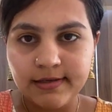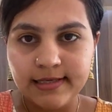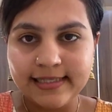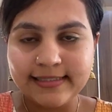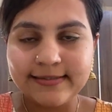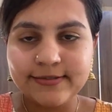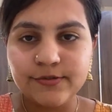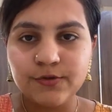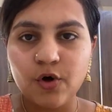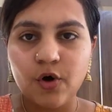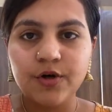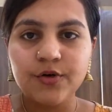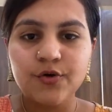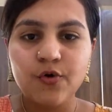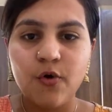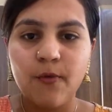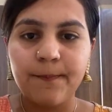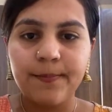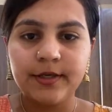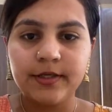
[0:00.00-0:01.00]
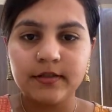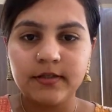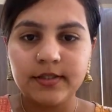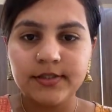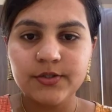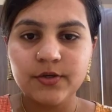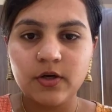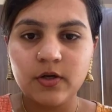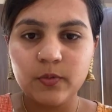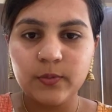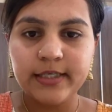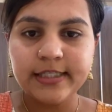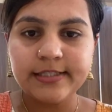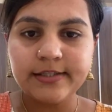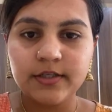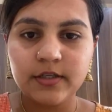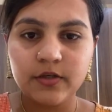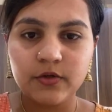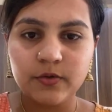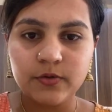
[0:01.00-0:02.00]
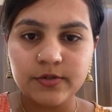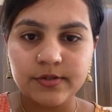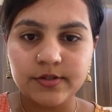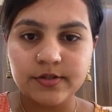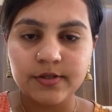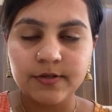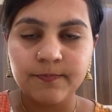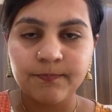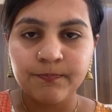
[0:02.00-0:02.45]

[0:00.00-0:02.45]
It's not open. It's always closed.